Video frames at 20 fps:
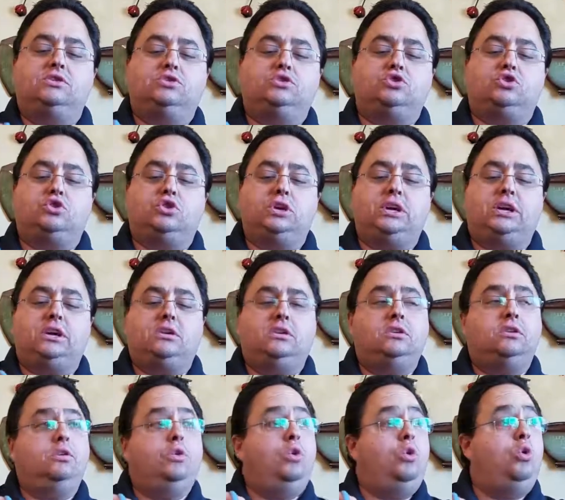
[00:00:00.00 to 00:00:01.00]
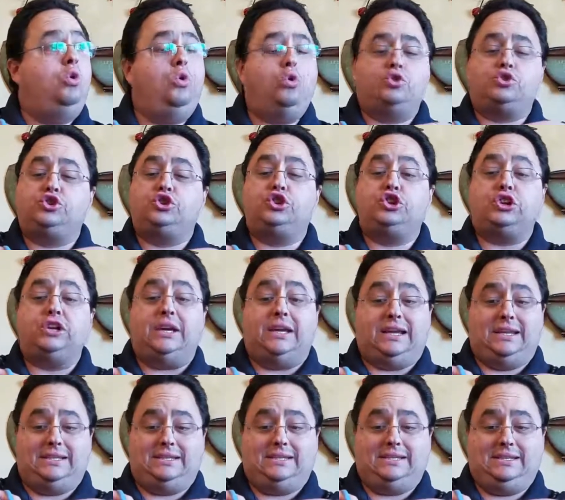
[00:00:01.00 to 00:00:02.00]
Trick or
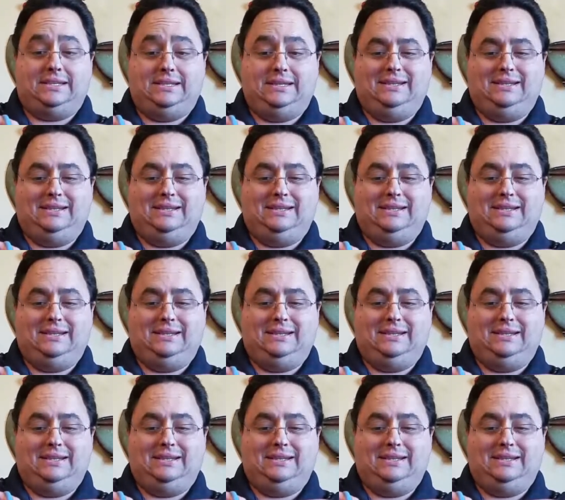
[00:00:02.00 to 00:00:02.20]
Treat,